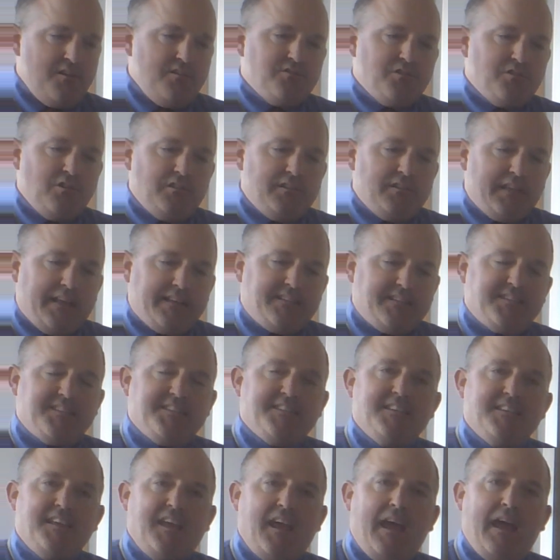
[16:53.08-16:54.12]
So let's
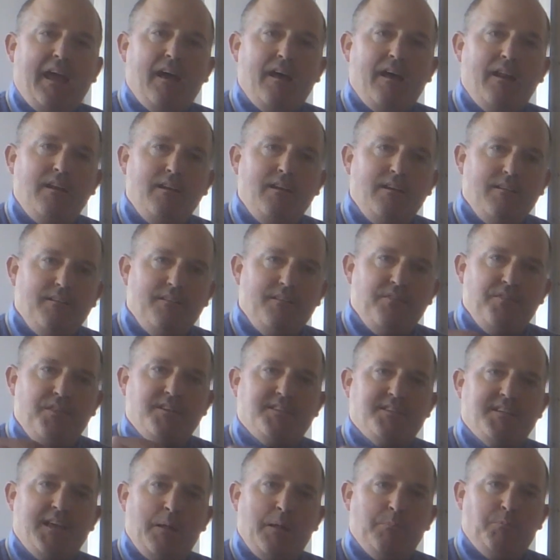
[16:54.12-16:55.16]
scan the
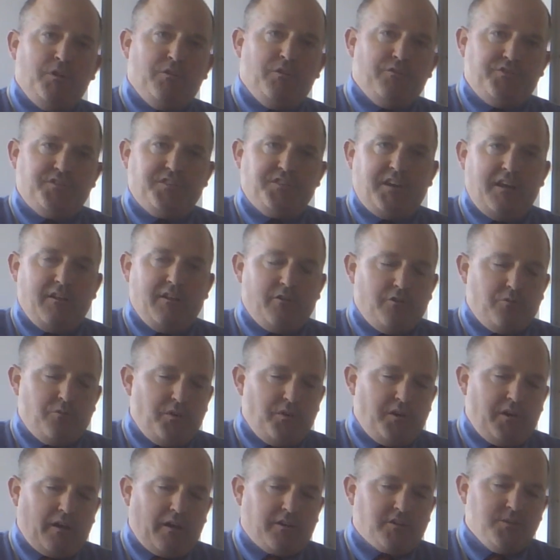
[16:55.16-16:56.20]
table of standard
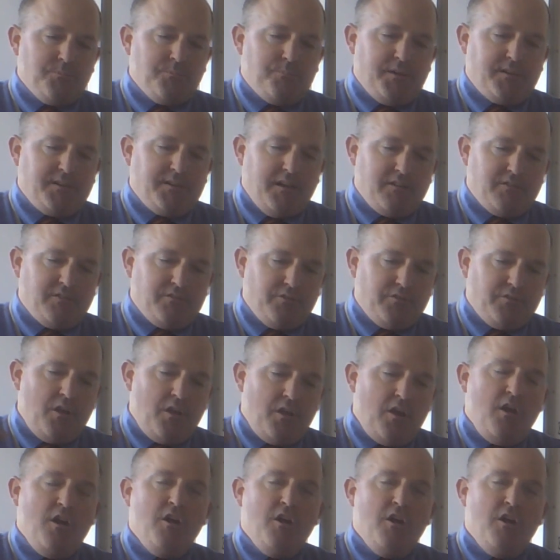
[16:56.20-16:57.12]
reduction potentials